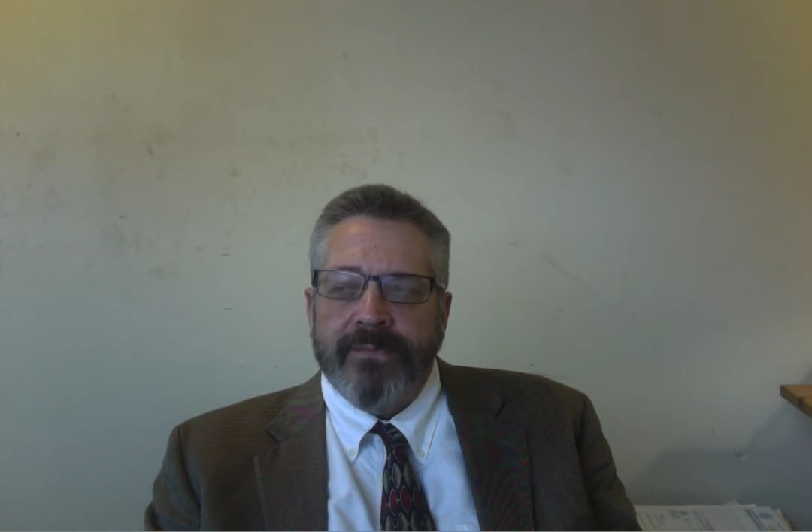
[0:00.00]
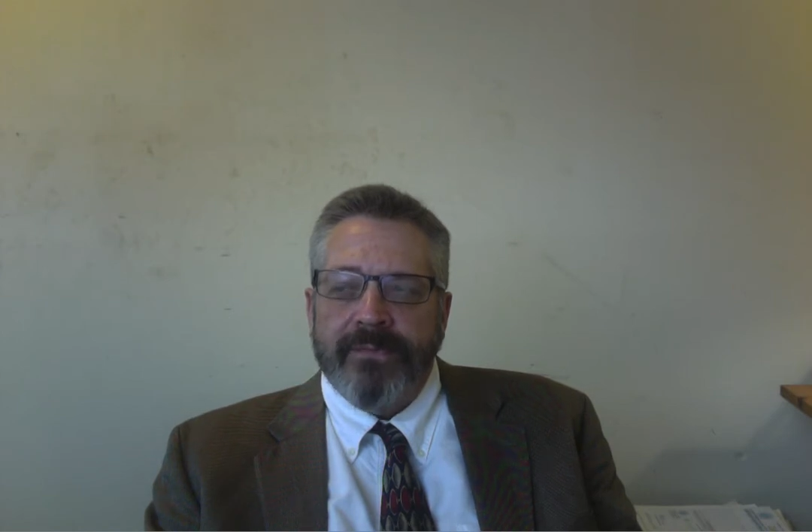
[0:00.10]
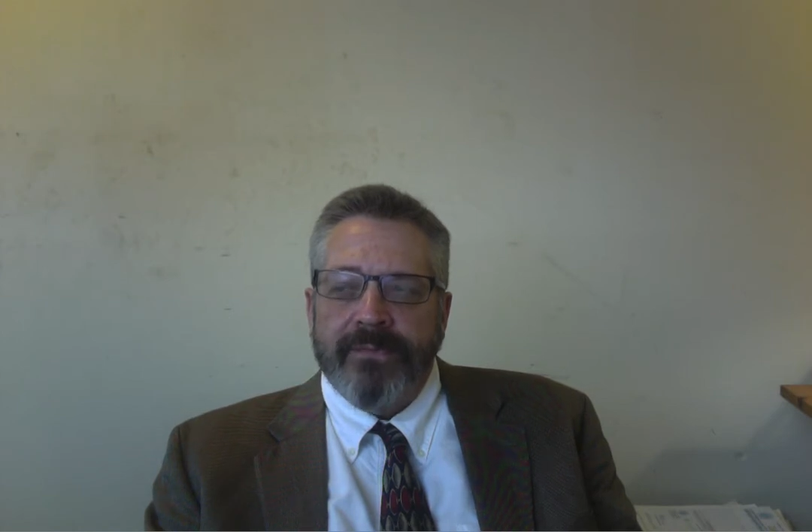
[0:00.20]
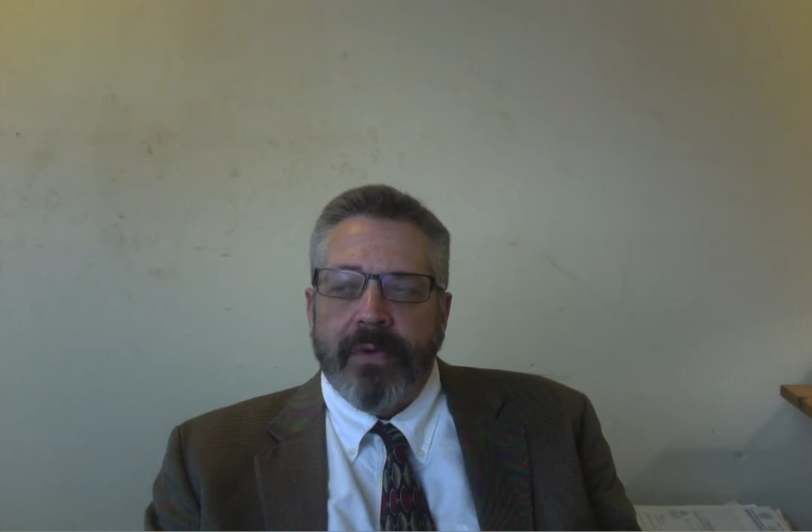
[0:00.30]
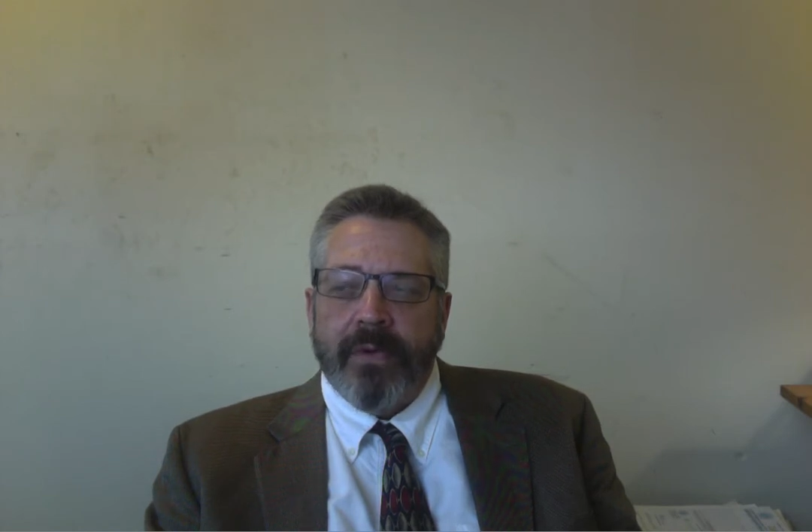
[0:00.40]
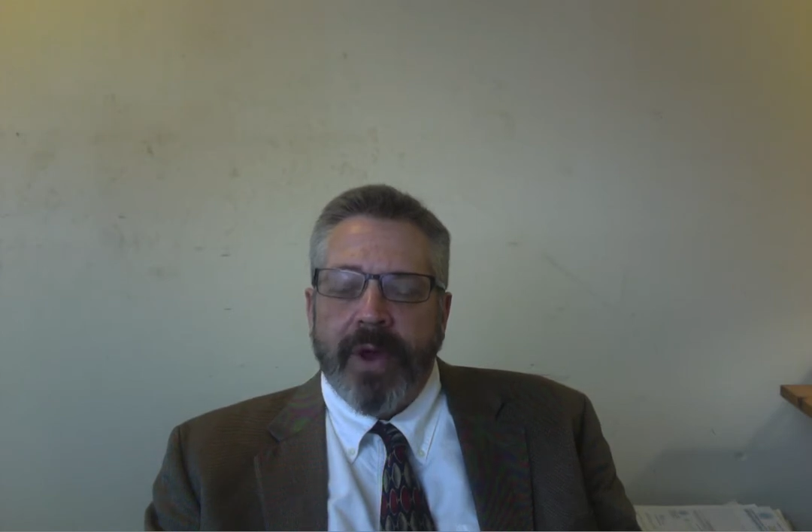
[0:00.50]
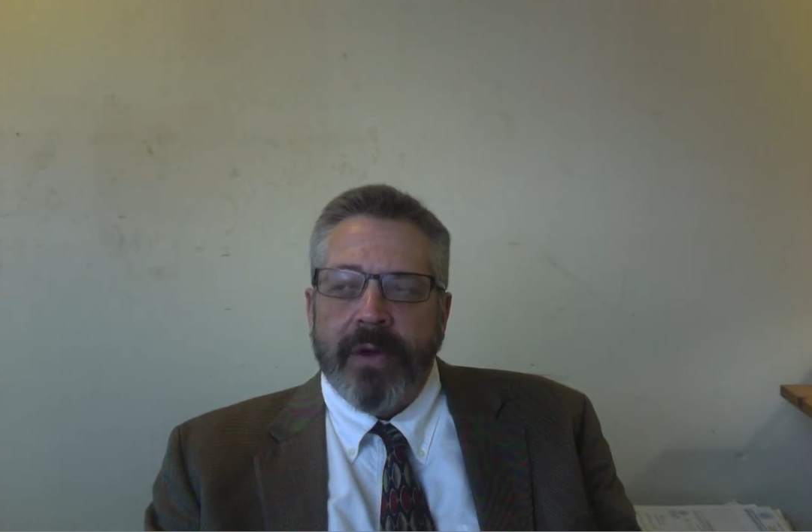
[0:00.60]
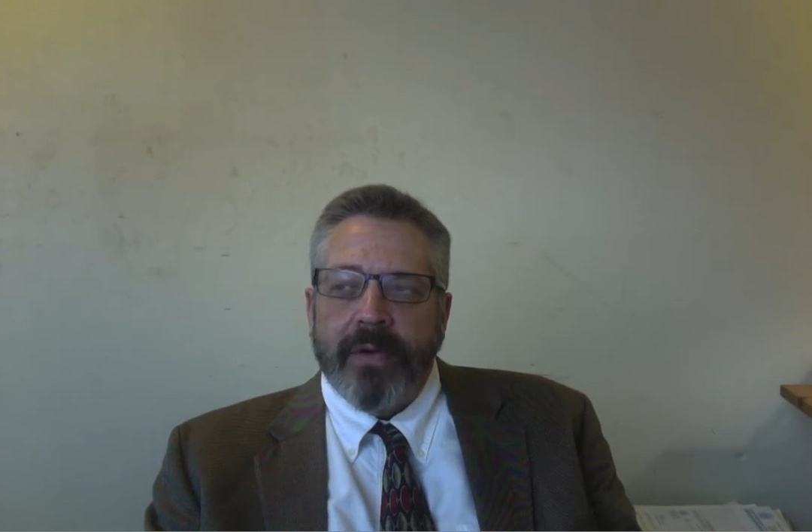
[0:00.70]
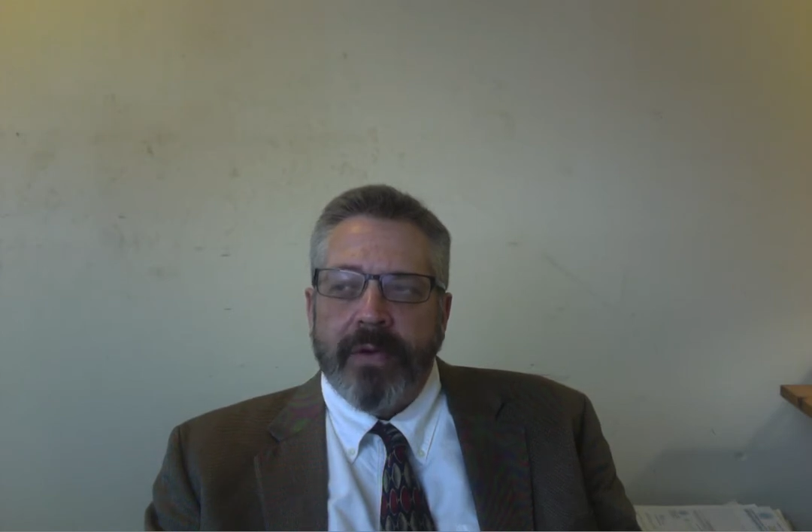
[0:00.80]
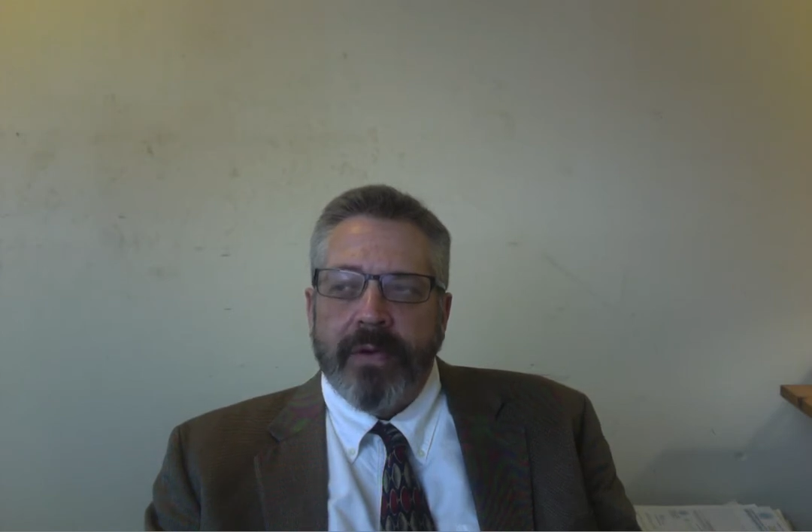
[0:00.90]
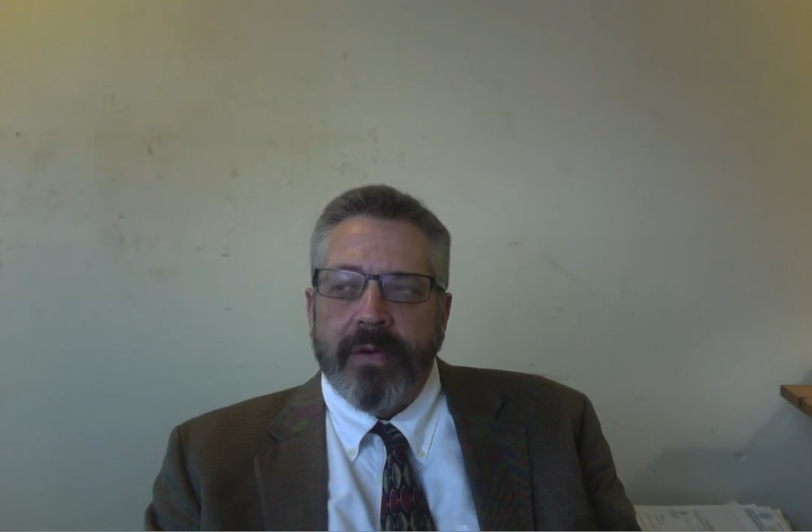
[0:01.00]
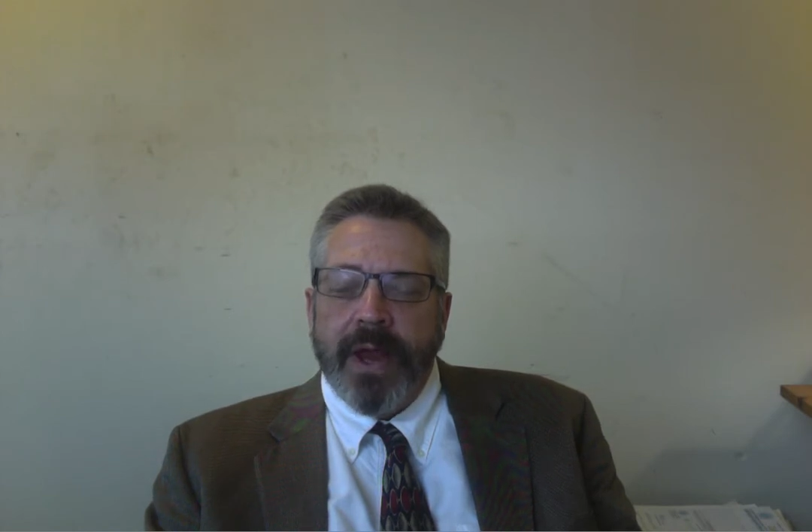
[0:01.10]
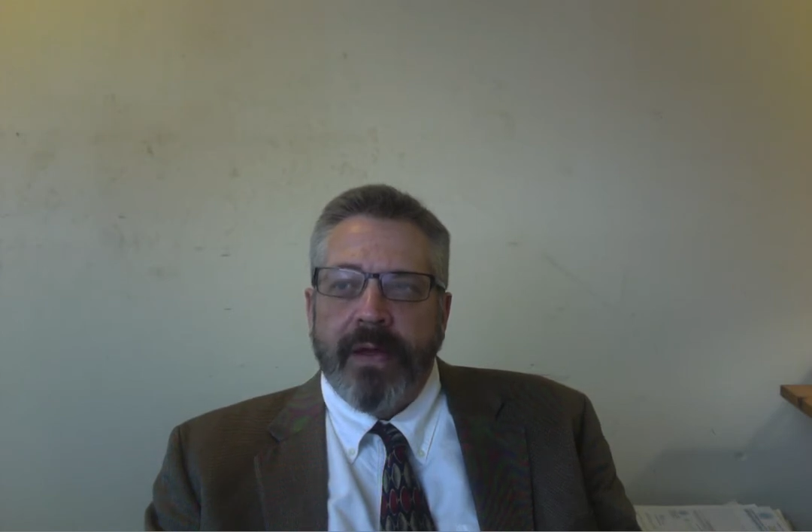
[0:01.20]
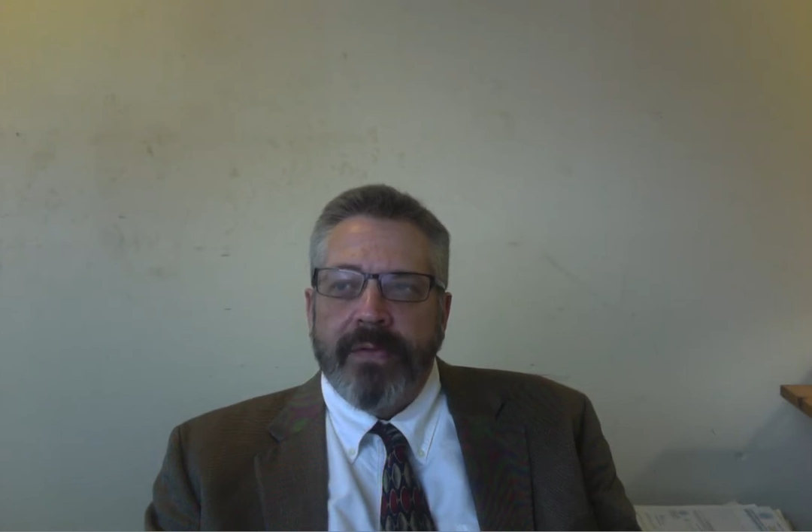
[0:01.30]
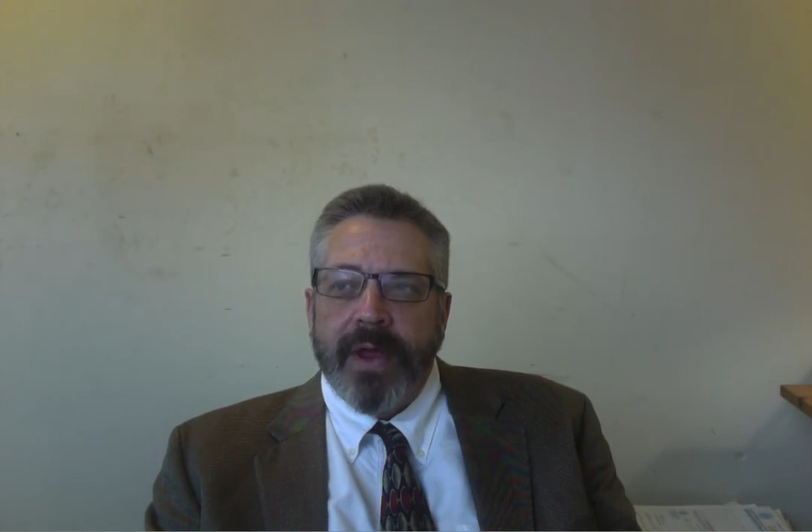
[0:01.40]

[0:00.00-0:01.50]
little greater now